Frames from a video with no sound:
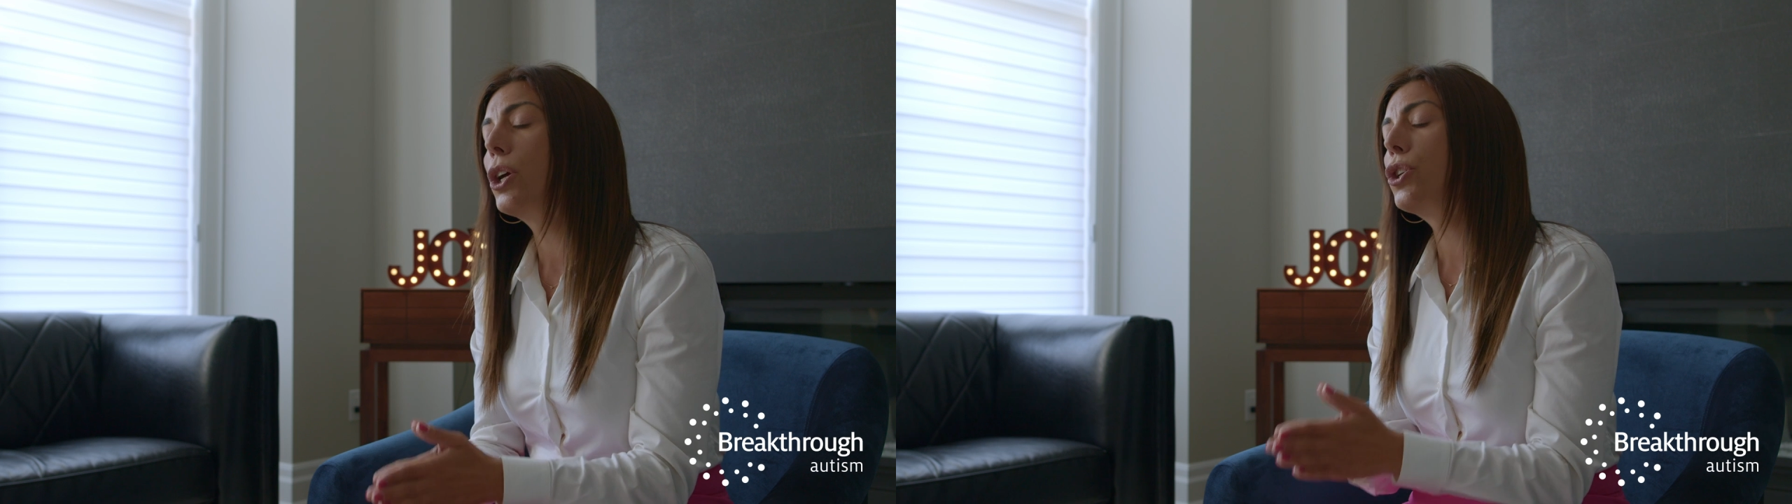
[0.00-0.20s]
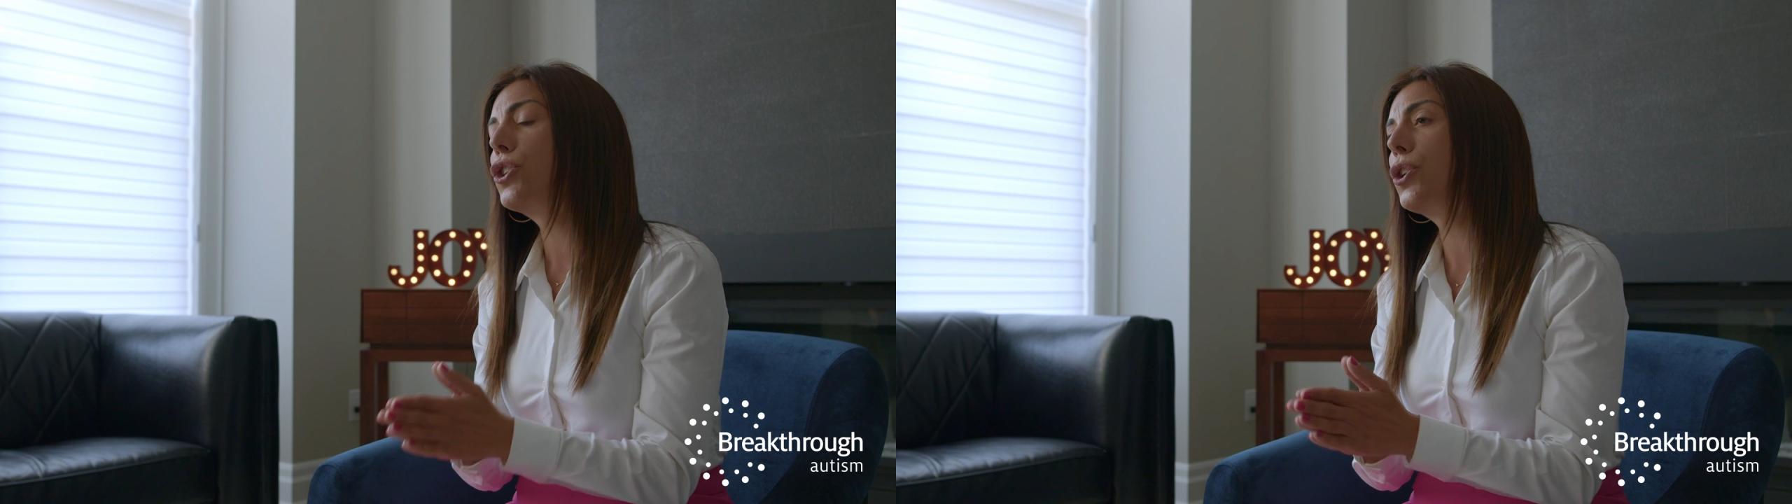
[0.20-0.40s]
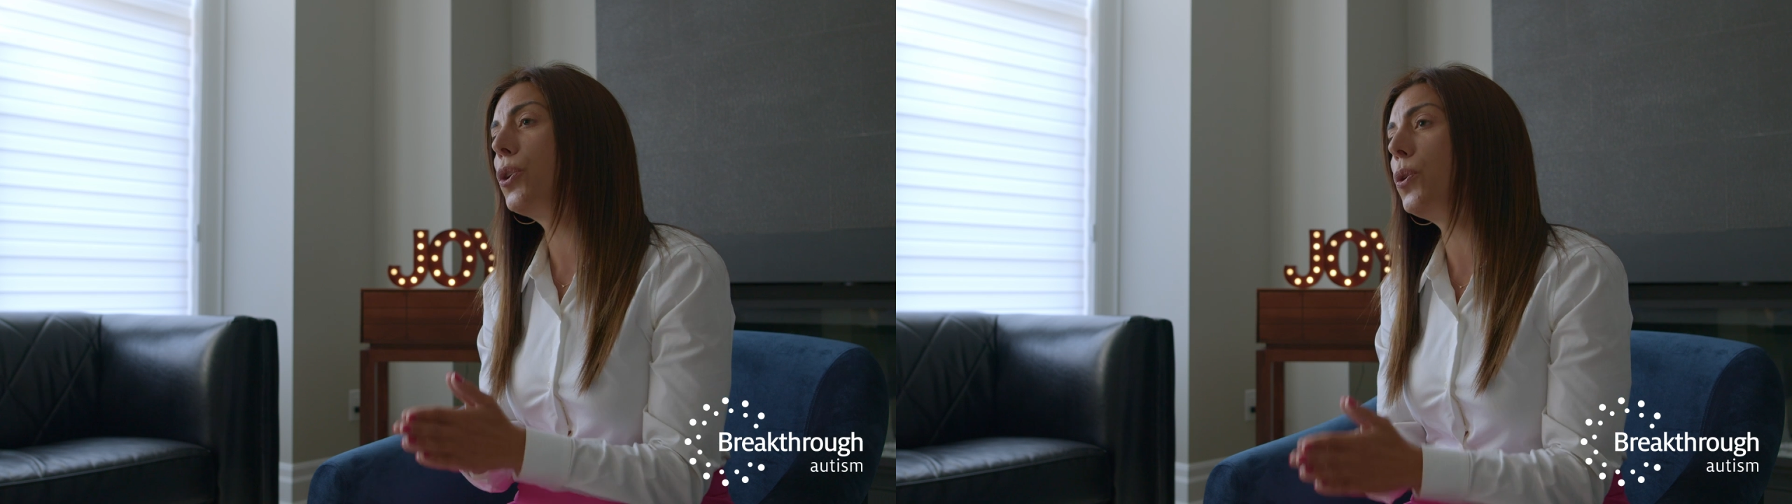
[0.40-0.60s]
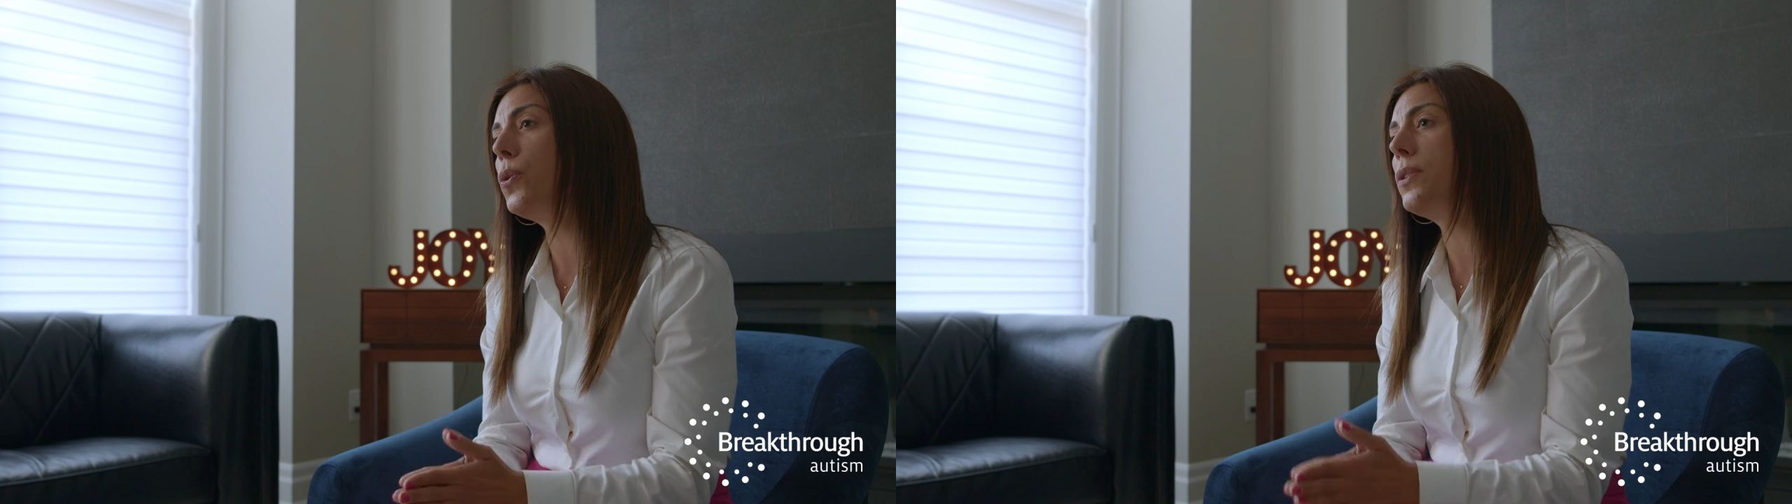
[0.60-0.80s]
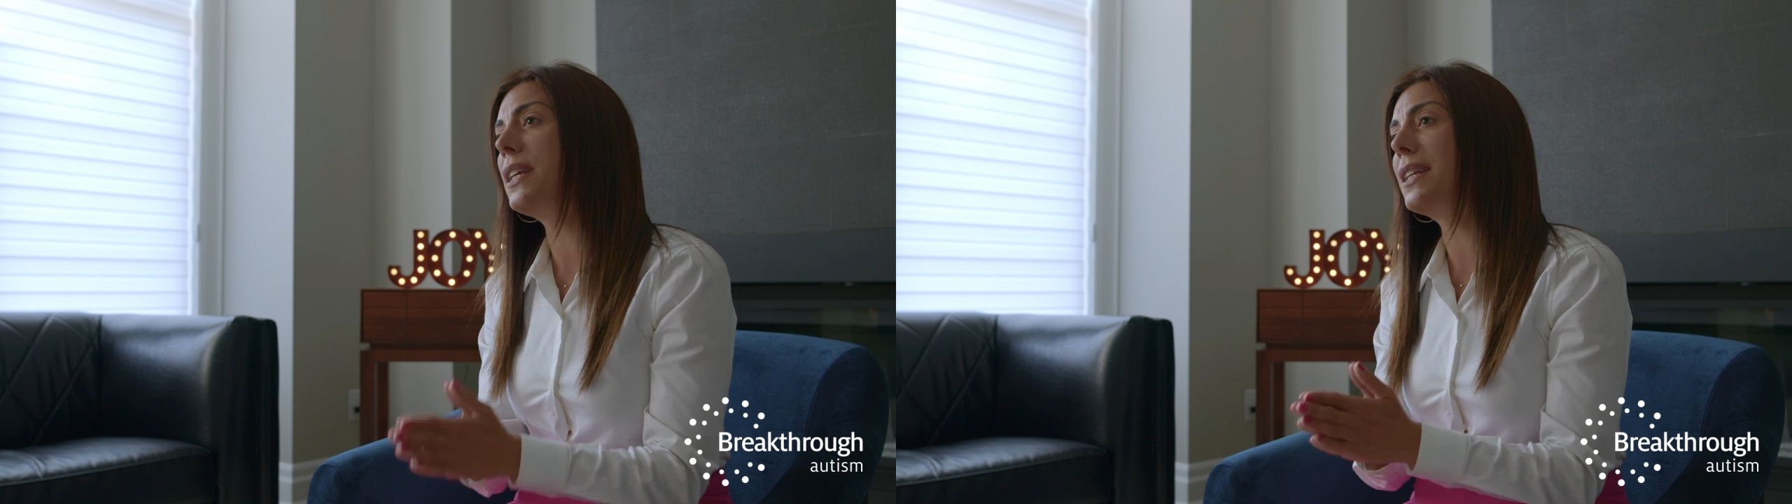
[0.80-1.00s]

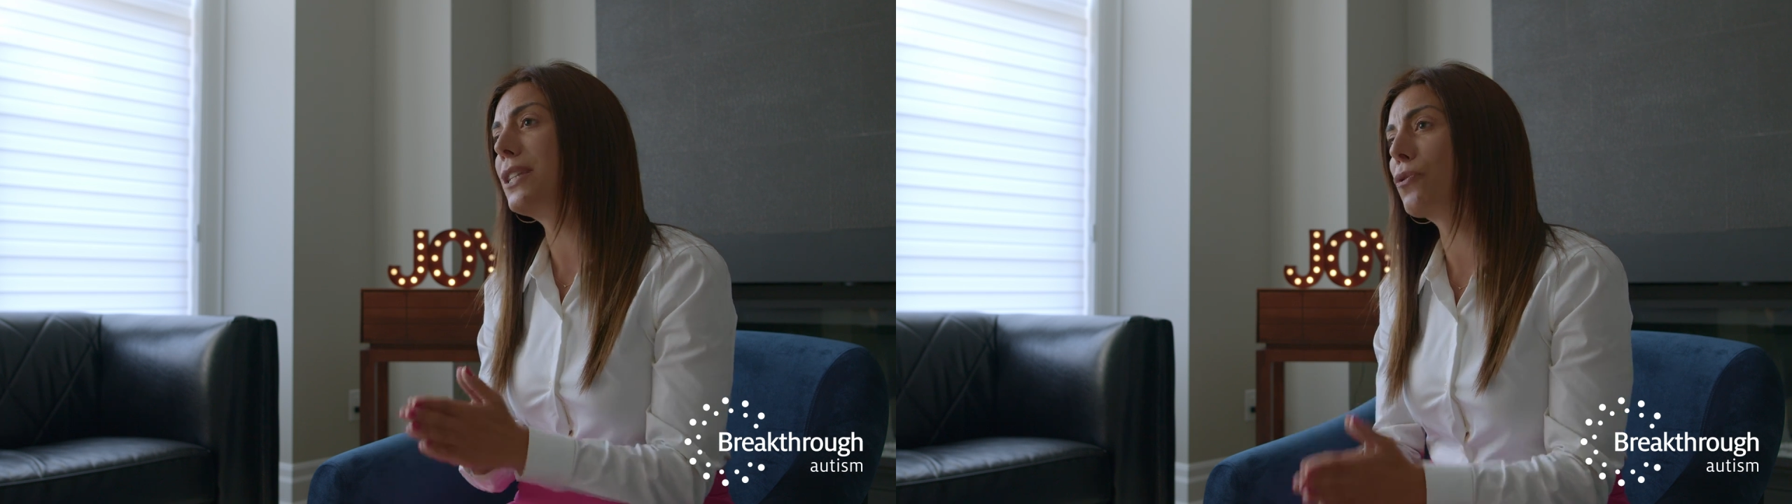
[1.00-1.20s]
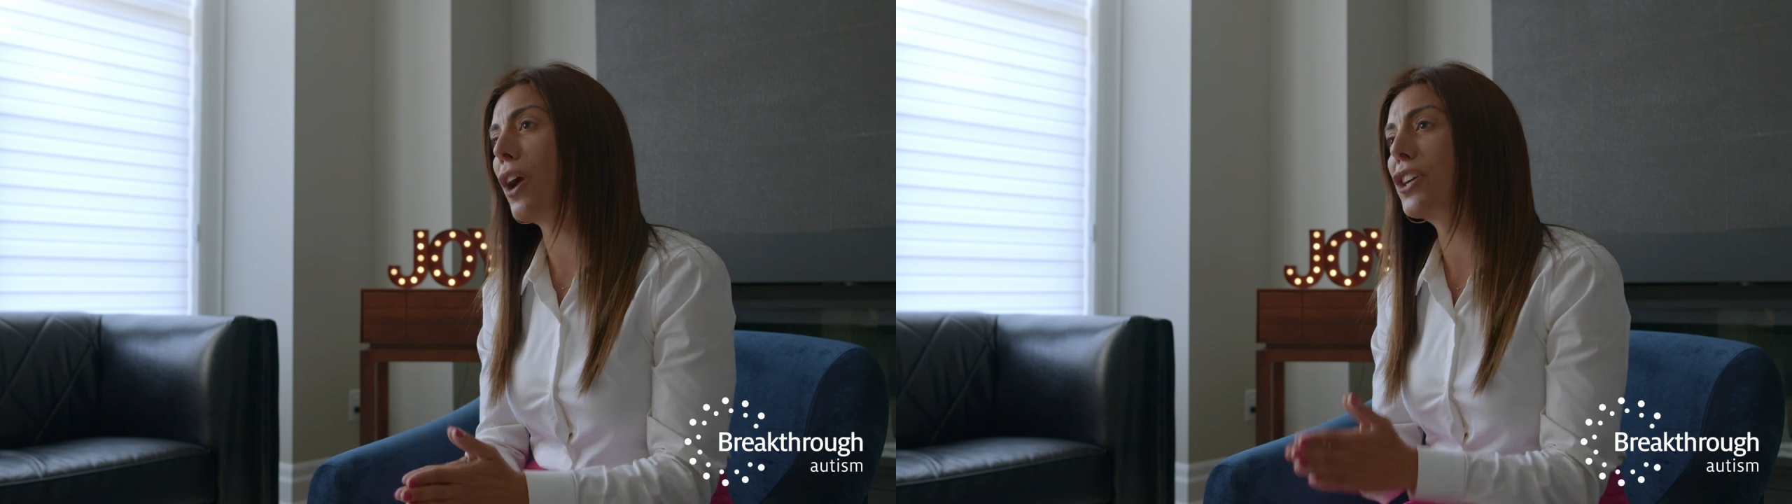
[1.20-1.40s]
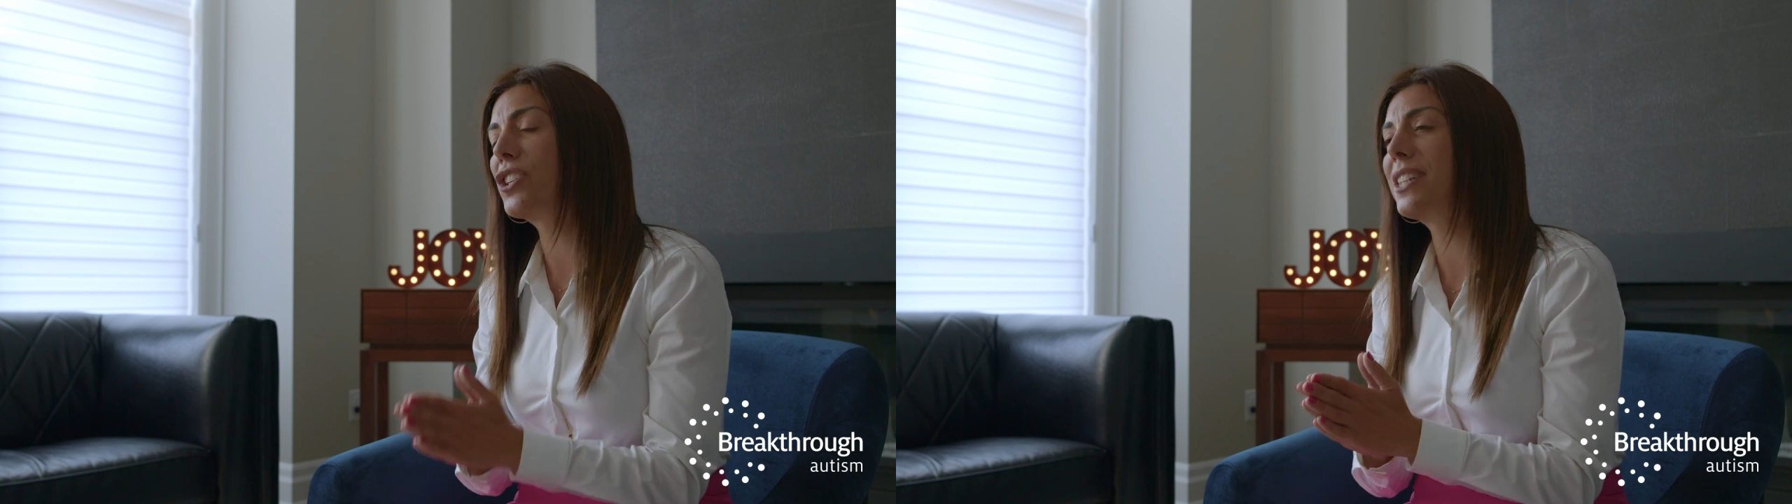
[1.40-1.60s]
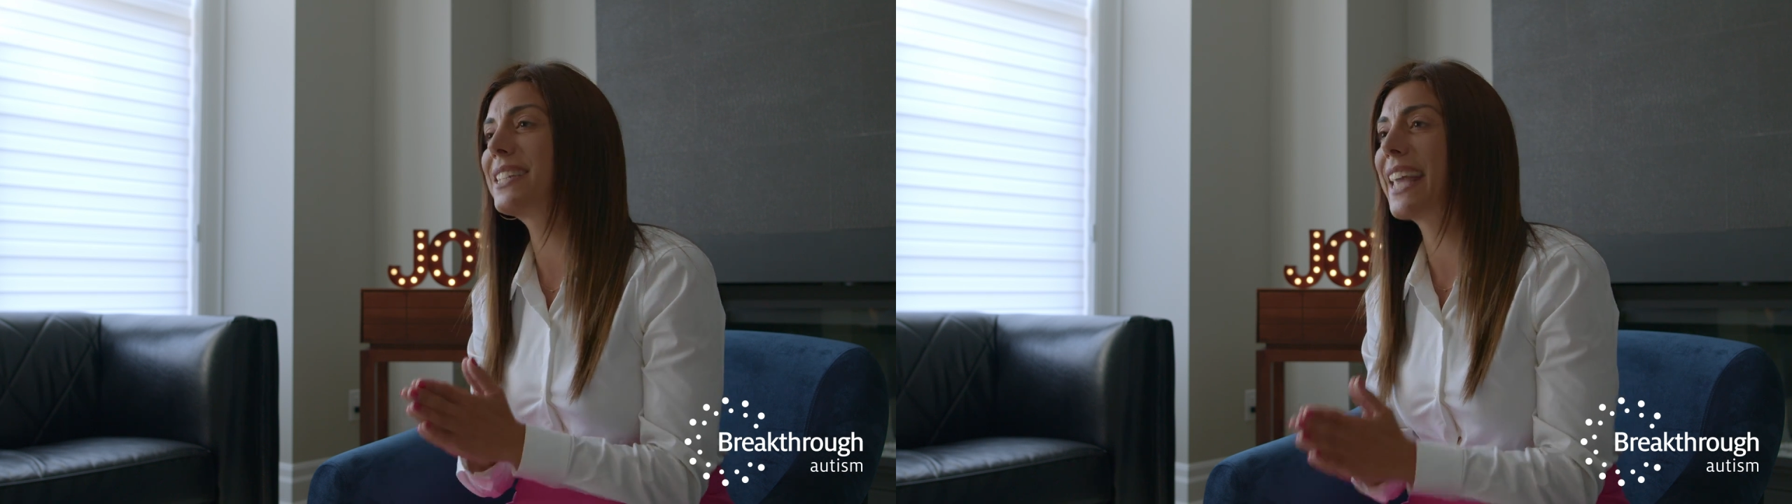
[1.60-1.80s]
choose the instructions